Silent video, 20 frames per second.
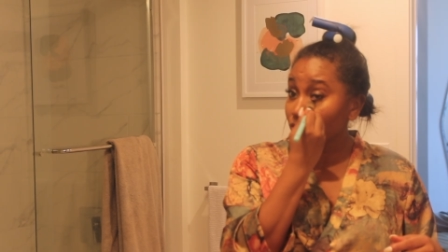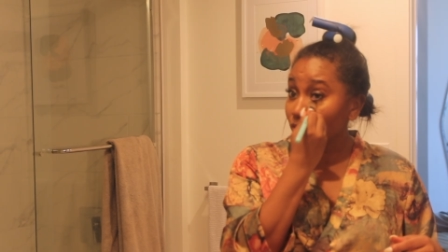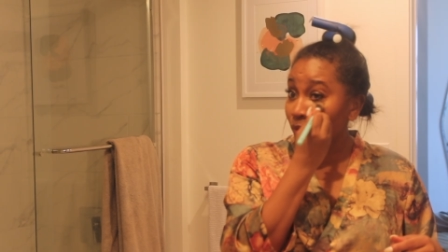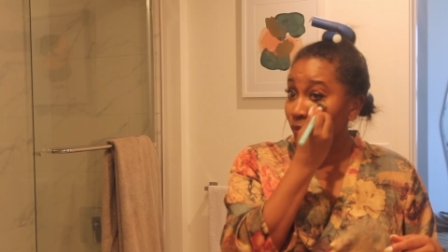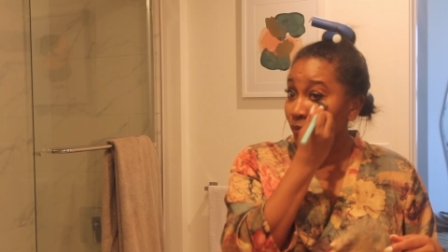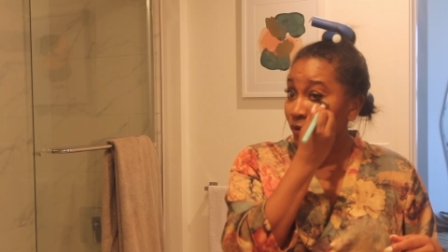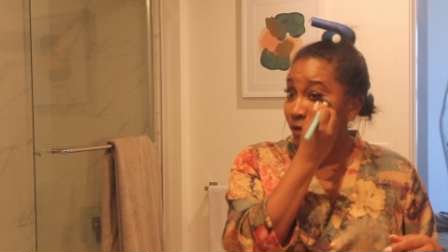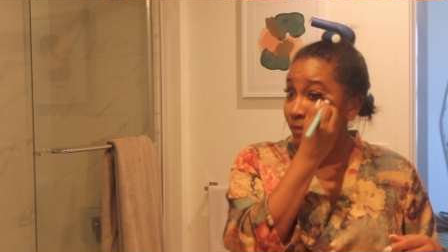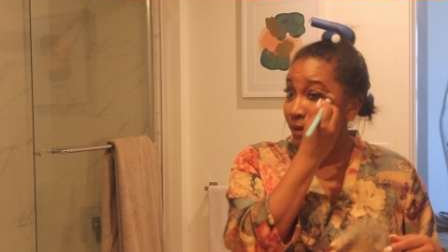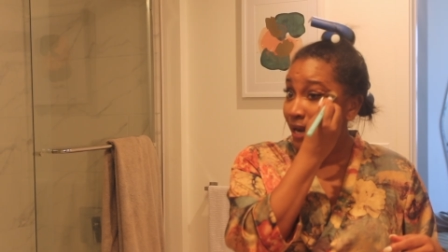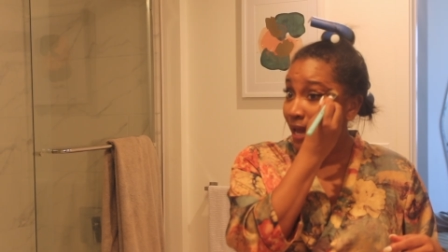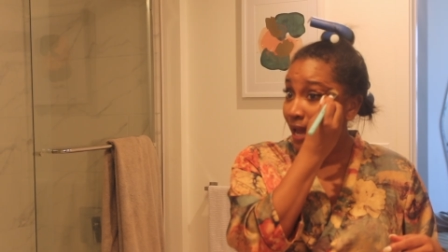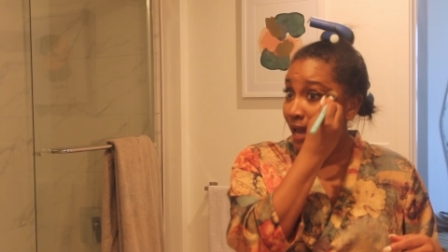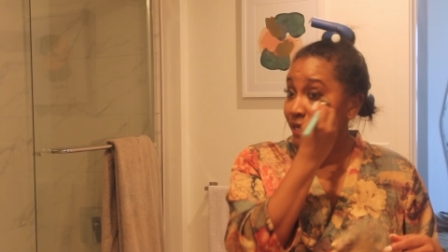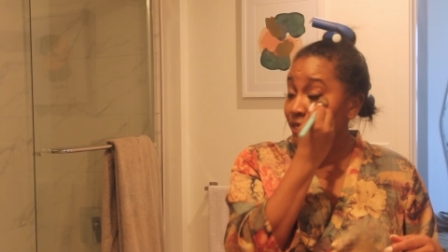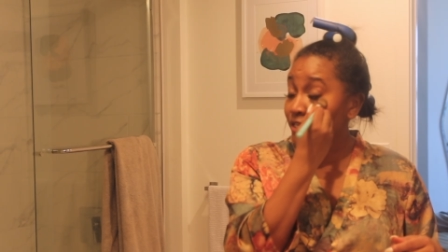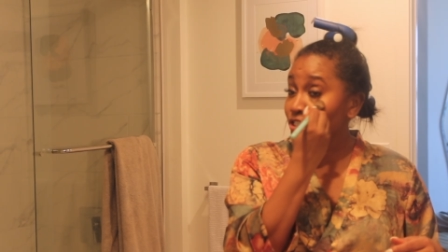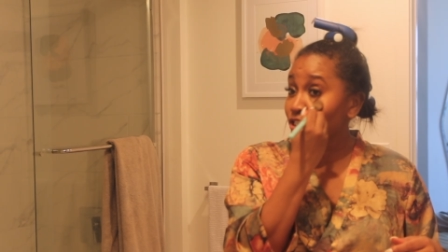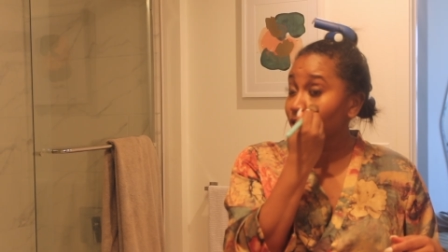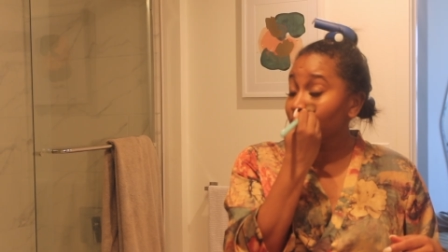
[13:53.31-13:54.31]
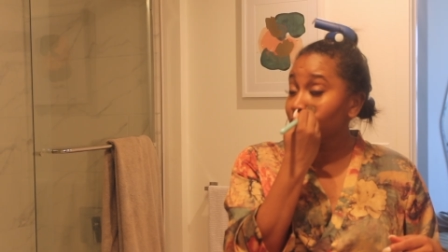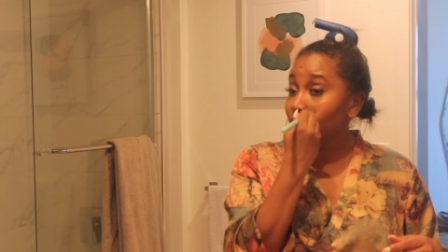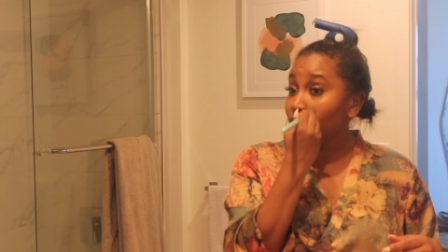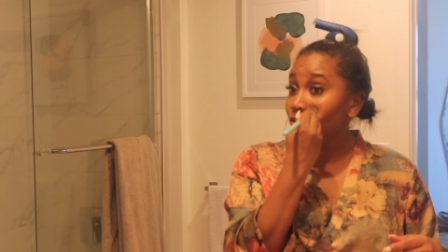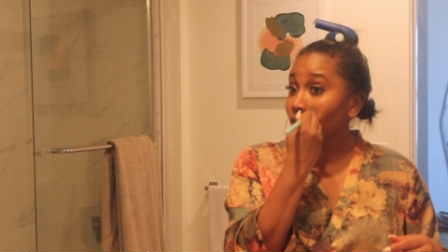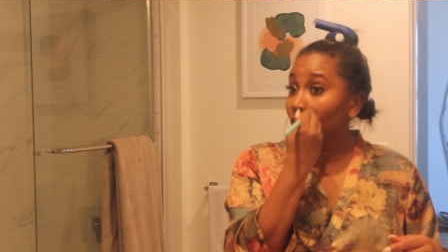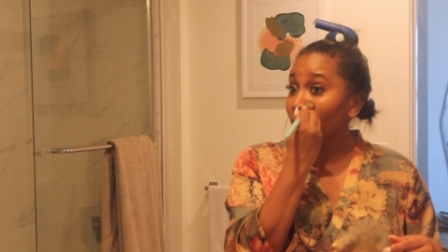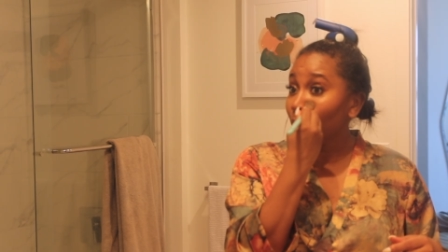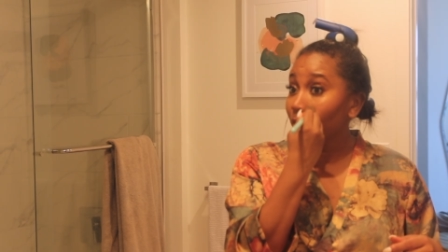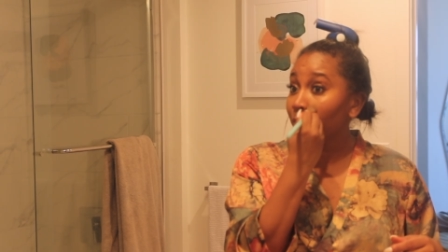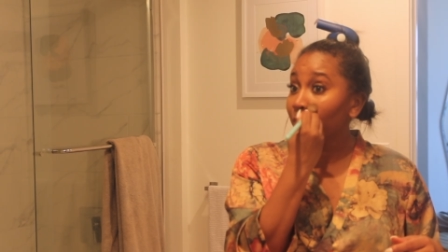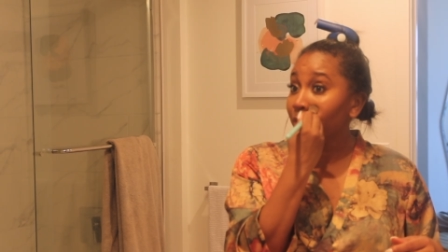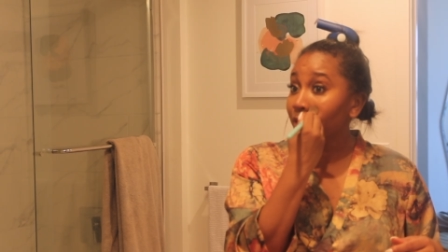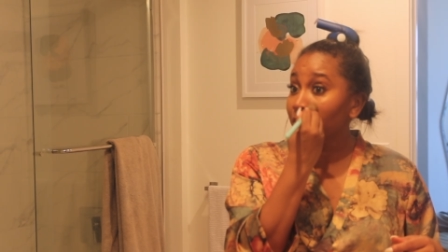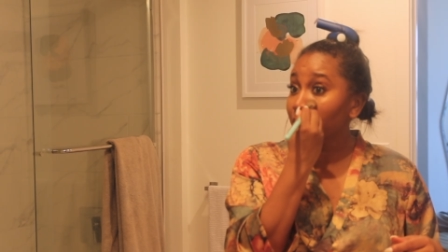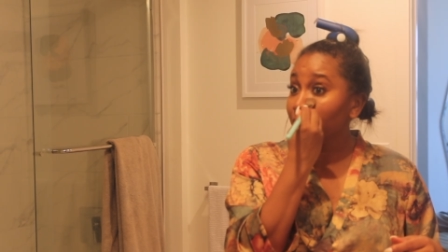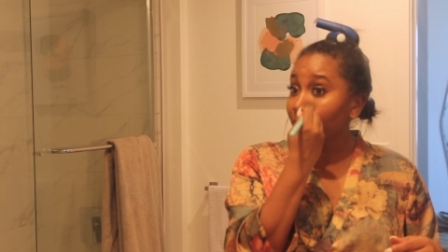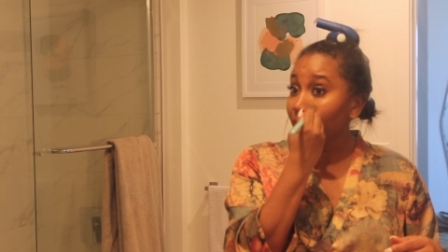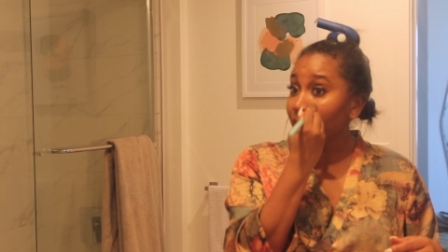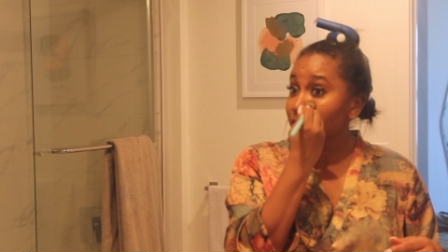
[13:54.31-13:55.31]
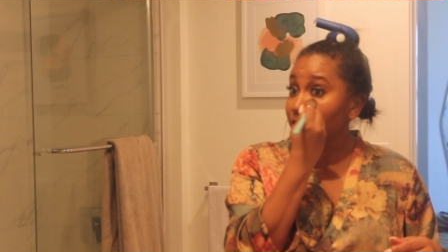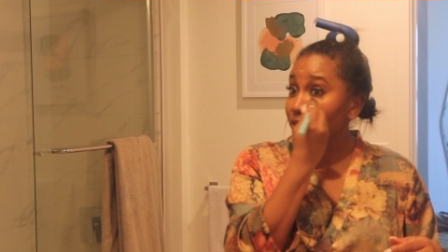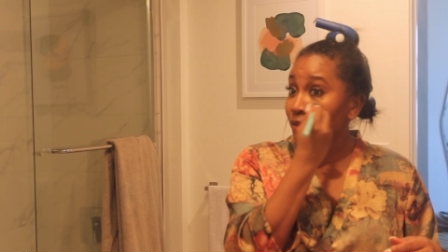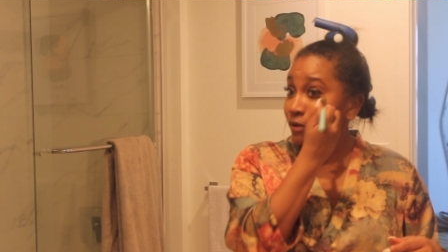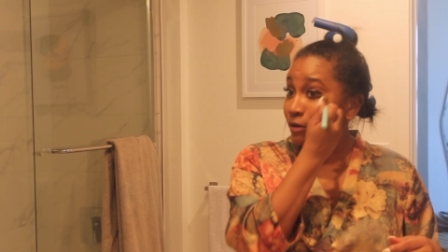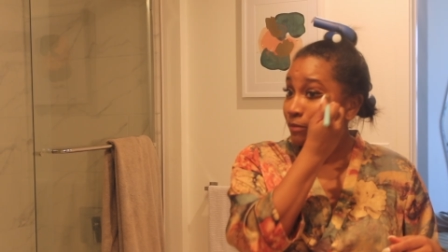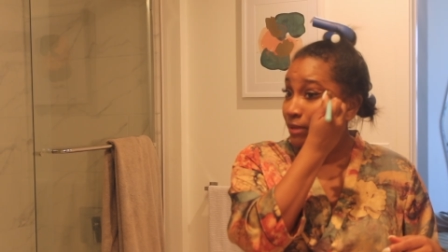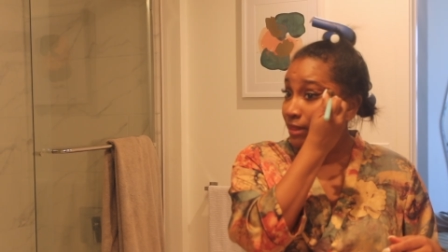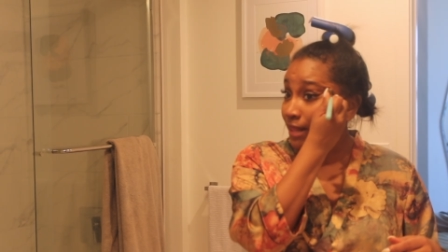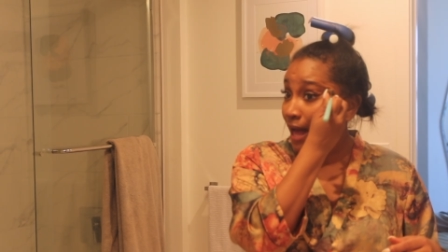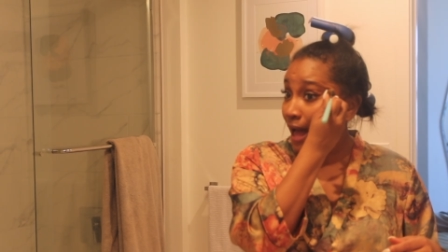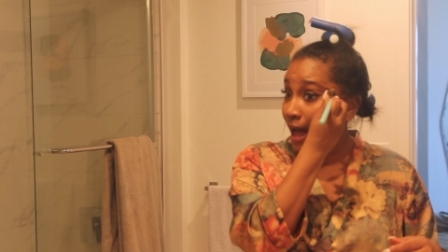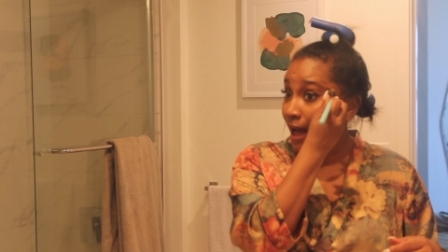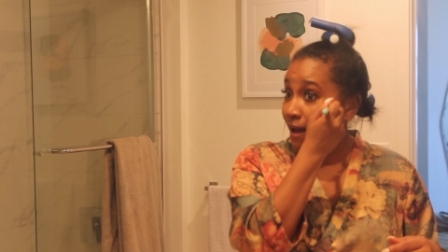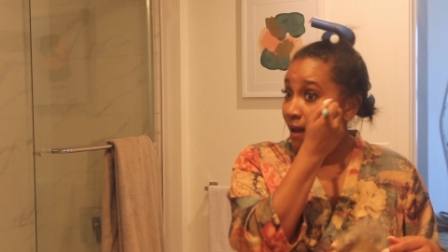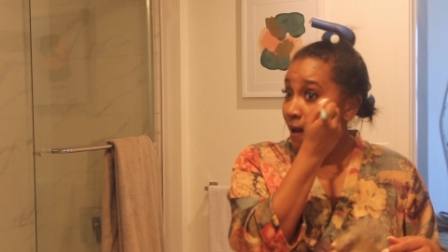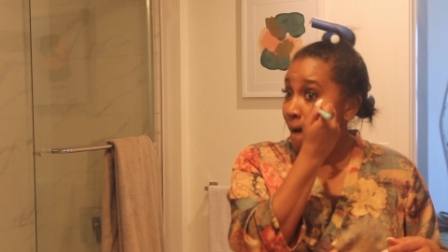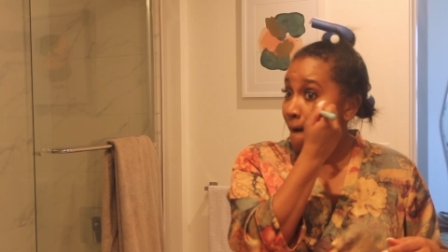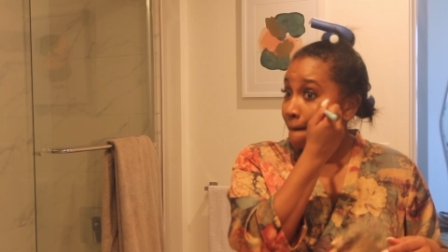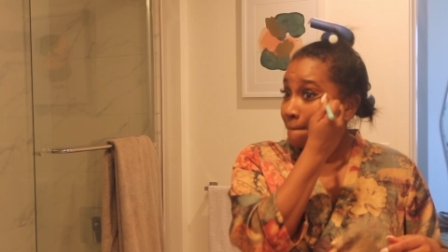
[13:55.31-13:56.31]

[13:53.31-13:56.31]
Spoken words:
or I would have been anxious, or I would have been this, I would have been that.